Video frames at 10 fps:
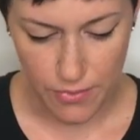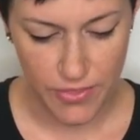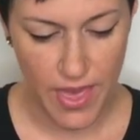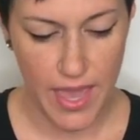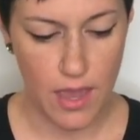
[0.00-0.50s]

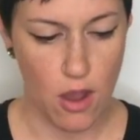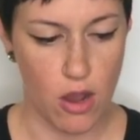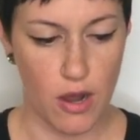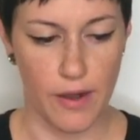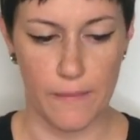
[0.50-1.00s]
They
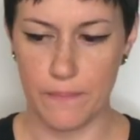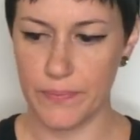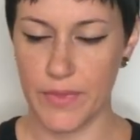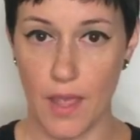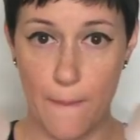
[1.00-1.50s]
are
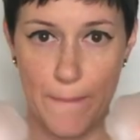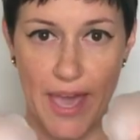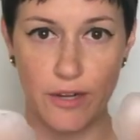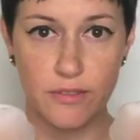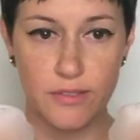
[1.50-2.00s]

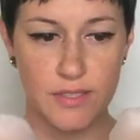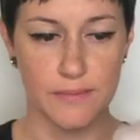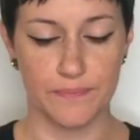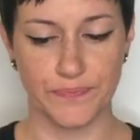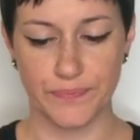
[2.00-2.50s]
petals.